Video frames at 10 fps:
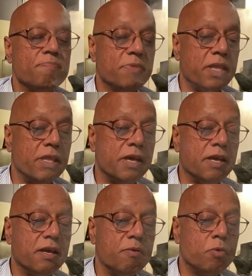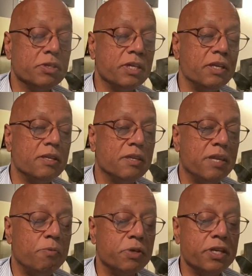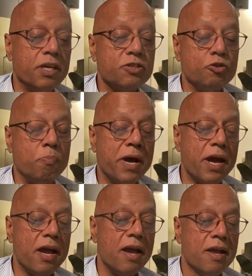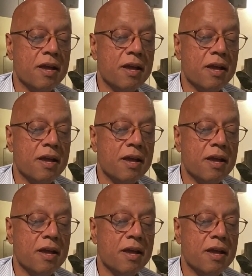Then they wanted us to pair